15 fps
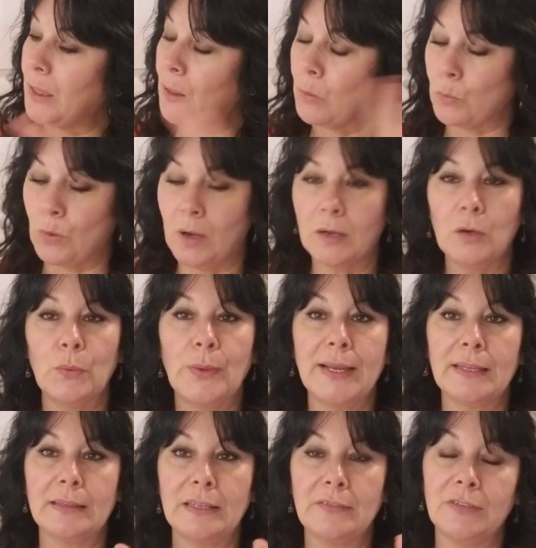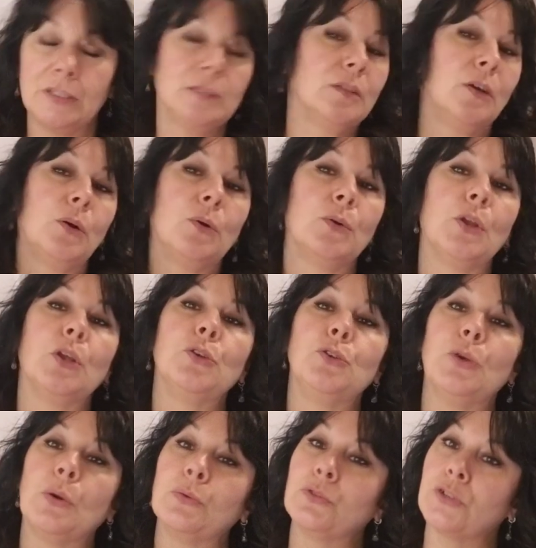walk away, leave it alone.
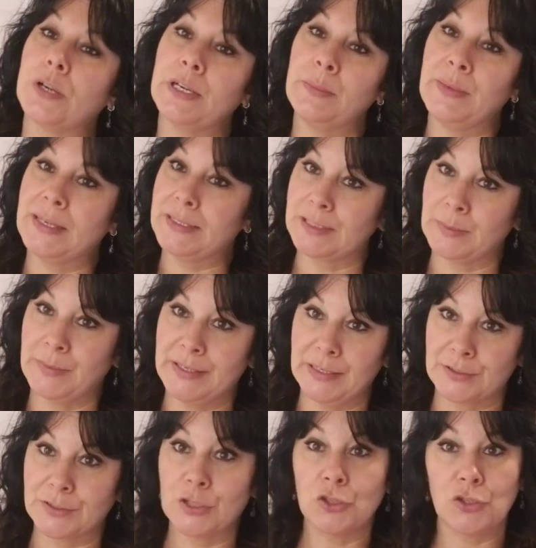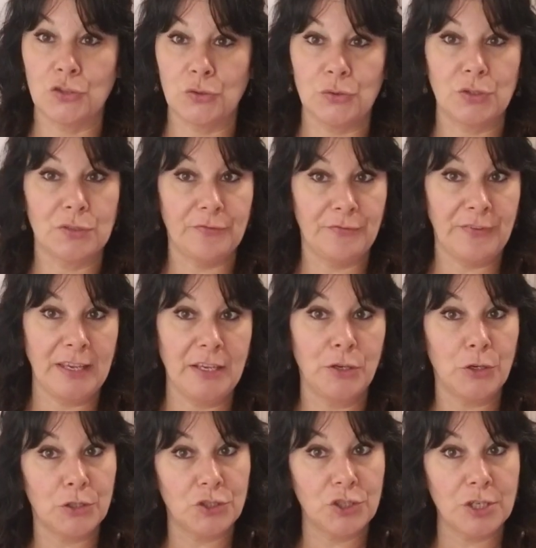Don't try to make somebody else's shoes fit
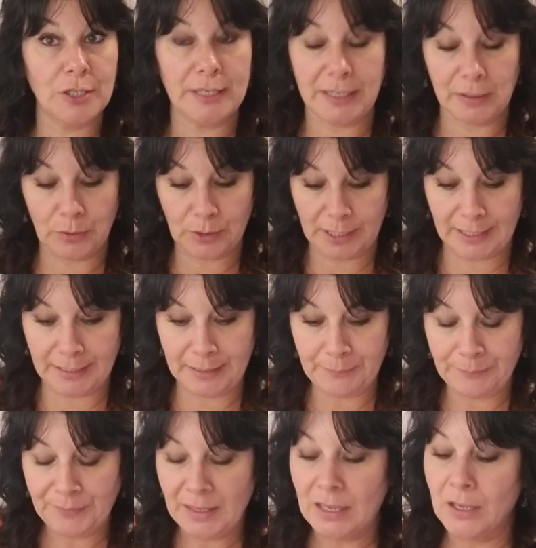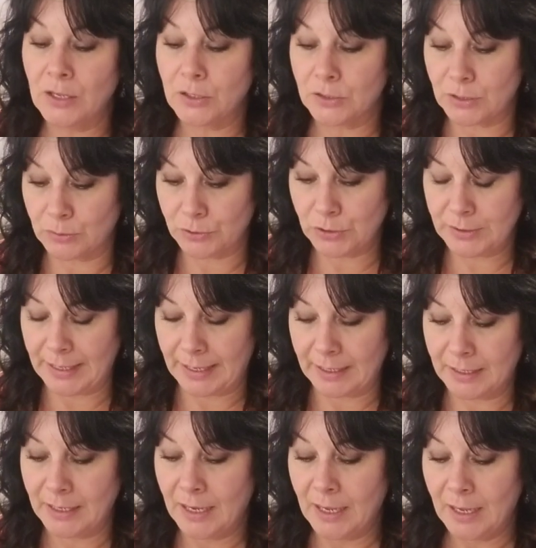your journey, okay? Don't do
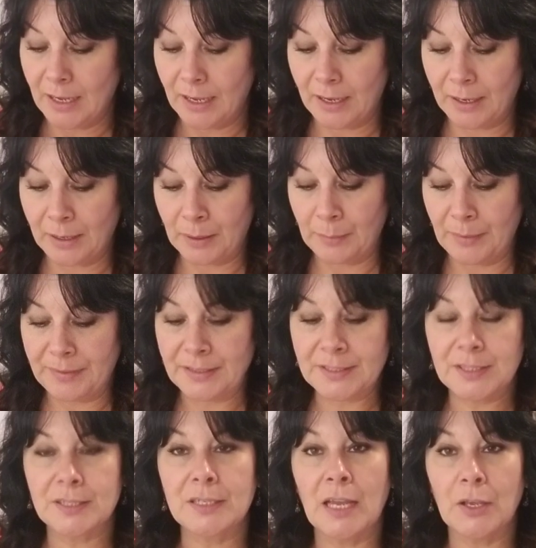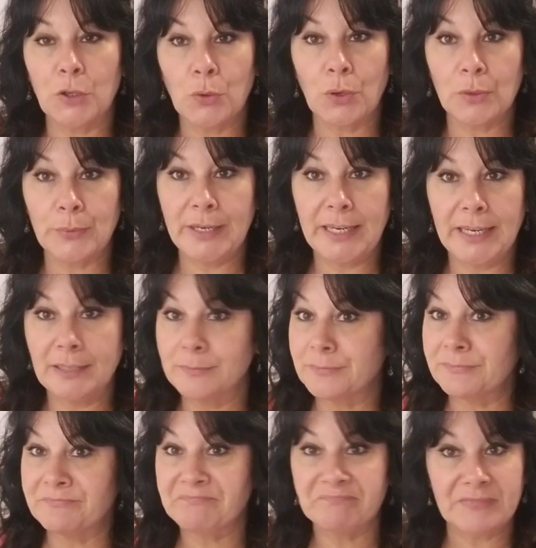that. Um, this is not your reading.
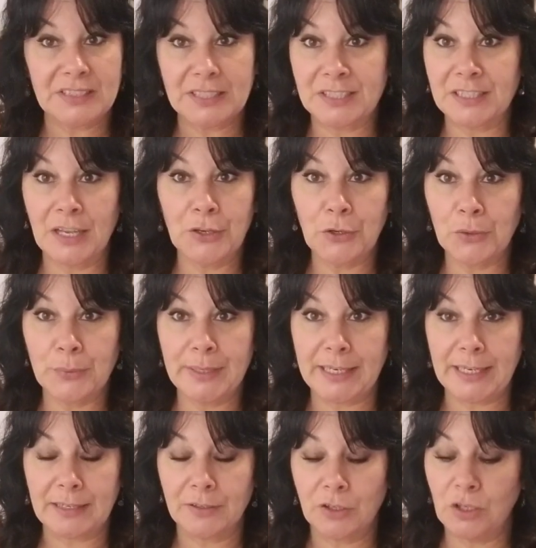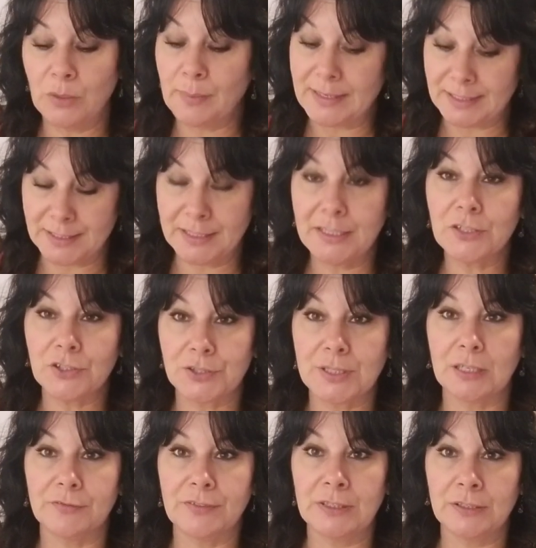This is now you're reading. You may see
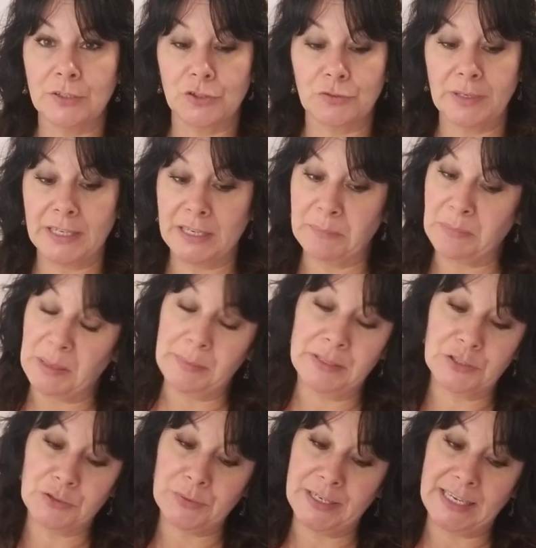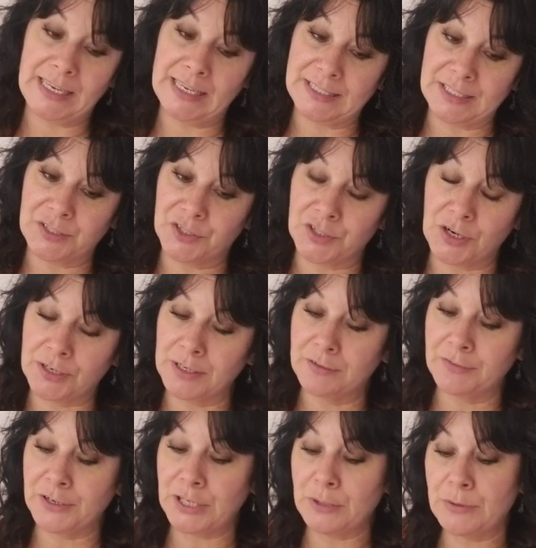yourself in this reading. Maybe this reading hasn't started
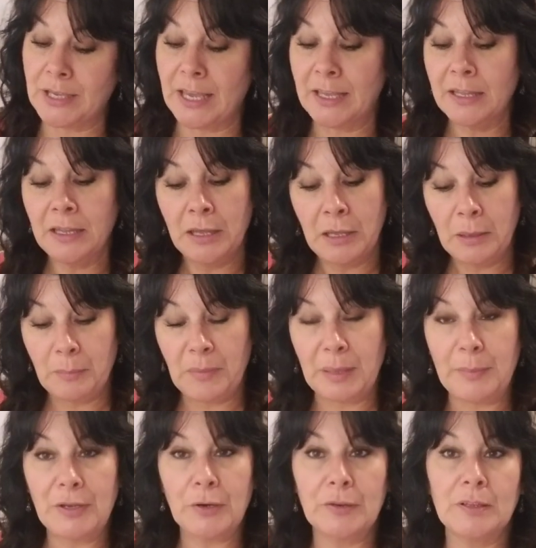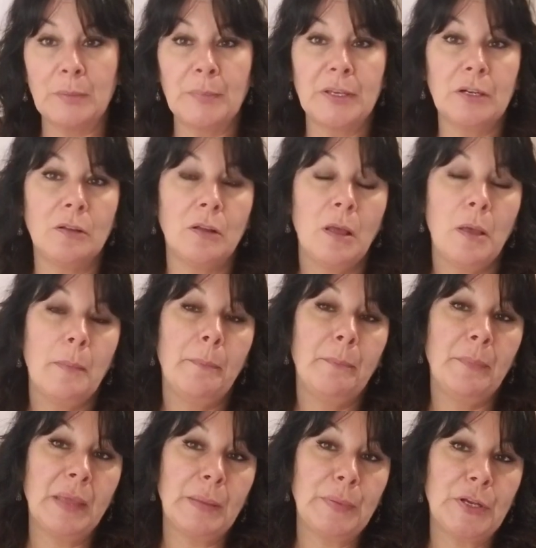for you yet. Maybe you're in the middle.
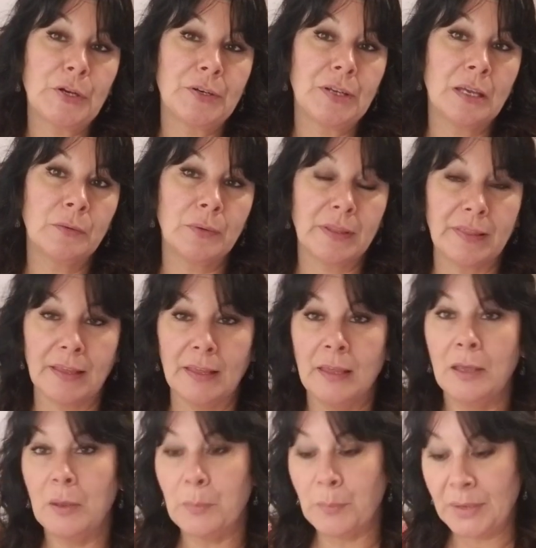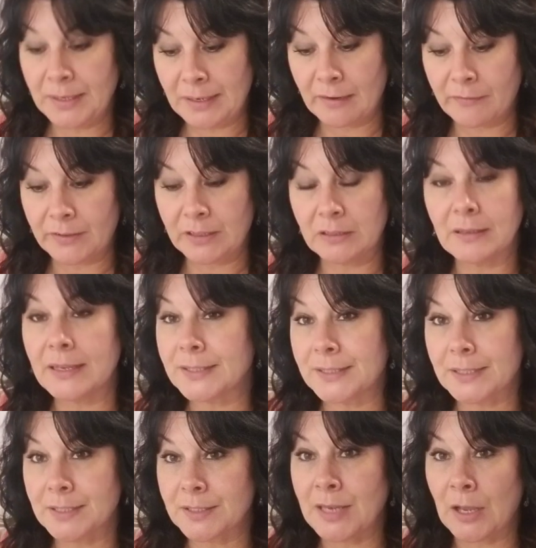Maybe you're done with it. But nevertheless,
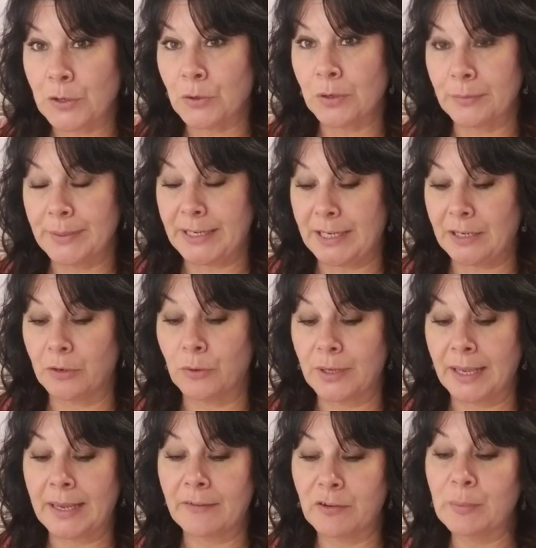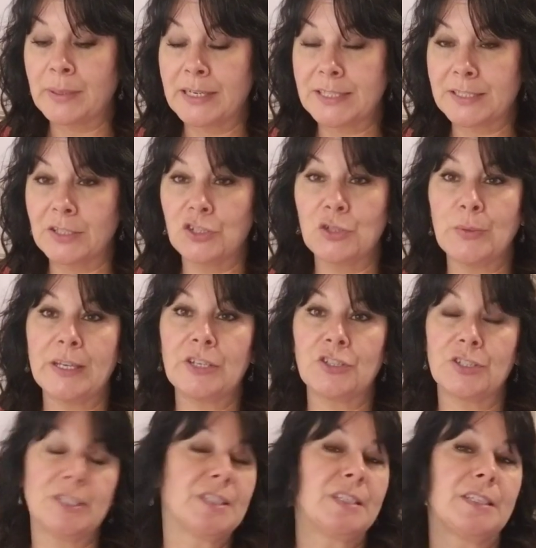it's not your reading, okay? Everybody's
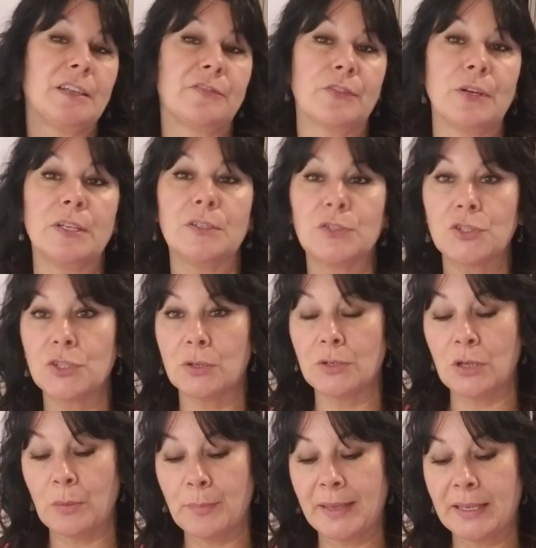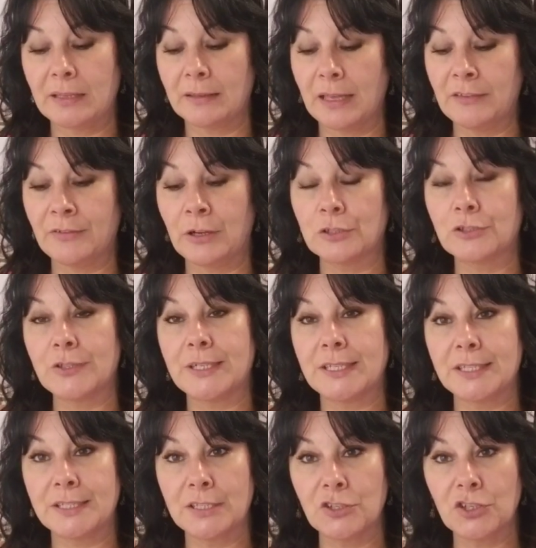situation is different. So don't make a life altering
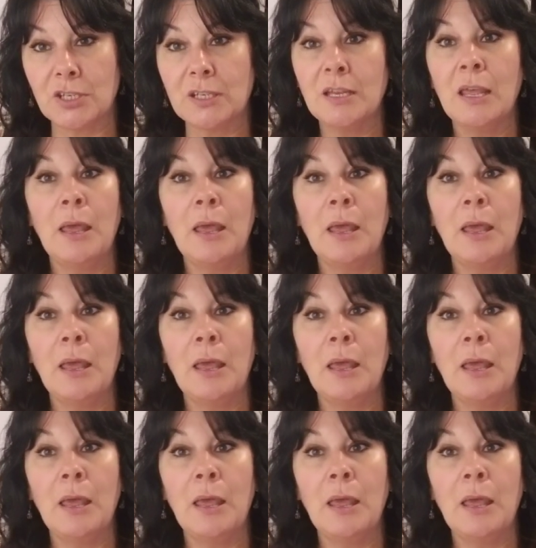decision